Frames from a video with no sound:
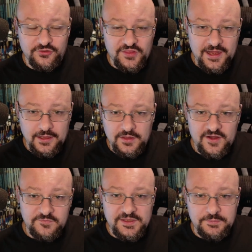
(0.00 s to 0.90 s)
that a
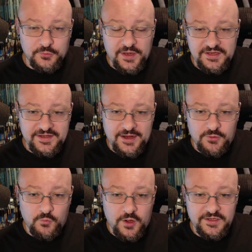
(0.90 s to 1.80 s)
lot of people right now
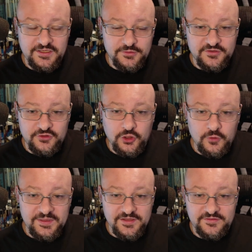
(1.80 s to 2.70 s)
are wanting to use
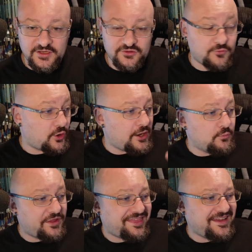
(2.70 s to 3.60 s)
Adobe and such for. And
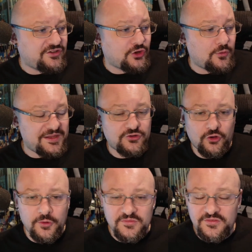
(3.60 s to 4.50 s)
with the Adobe
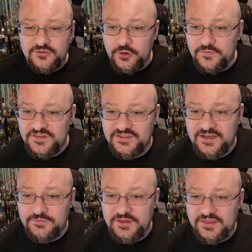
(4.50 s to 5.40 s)
terms of service and
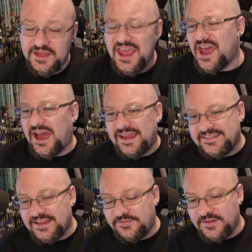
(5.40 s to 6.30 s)
everything, I
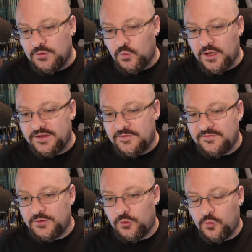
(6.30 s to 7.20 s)
definitely wanted to
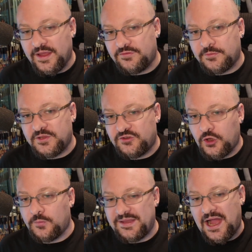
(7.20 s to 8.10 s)
veer away from
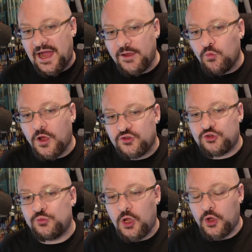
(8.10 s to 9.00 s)
Adobe. I want
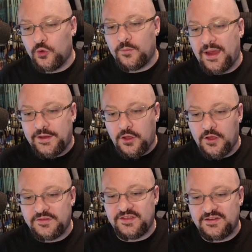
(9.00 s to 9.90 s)
to own my
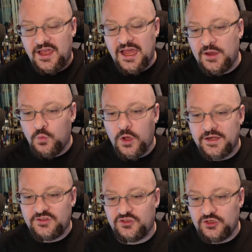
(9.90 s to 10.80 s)
content. I
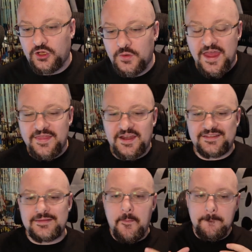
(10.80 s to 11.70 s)
want it to know that
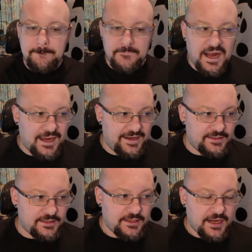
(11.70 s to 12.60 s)
it's
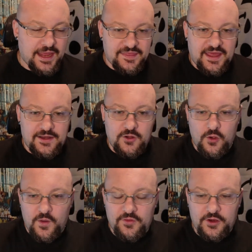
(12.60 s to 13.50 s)
mine and that
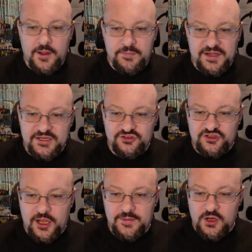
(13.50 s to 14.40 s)
no other company can
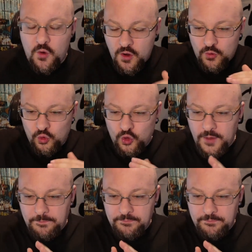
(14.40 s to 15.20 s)
just come and go, whoop.